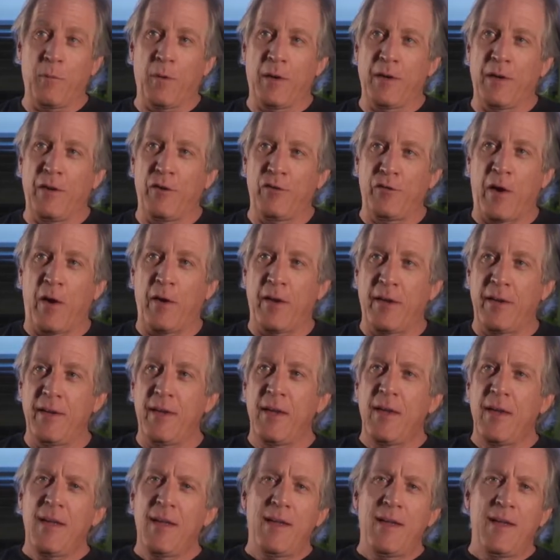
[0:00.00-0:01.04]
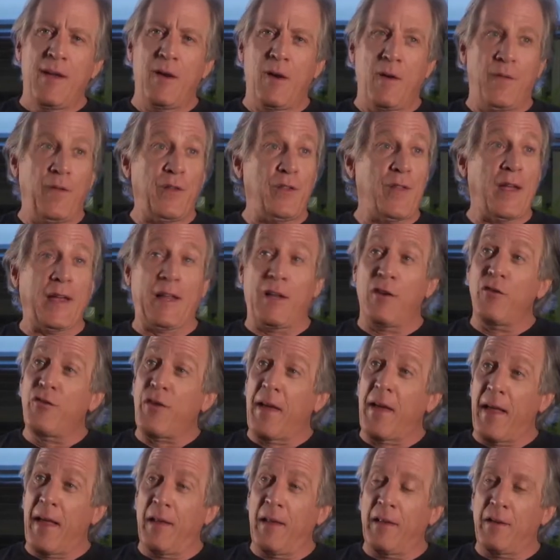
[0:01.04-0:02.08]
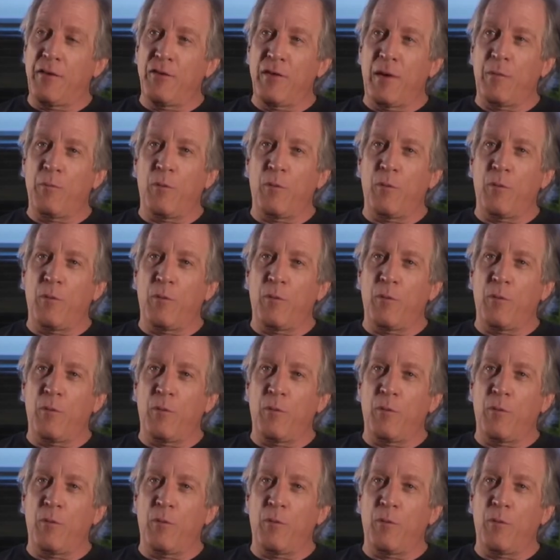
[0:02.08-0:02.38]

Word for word: We're going to start it here in the second challenge,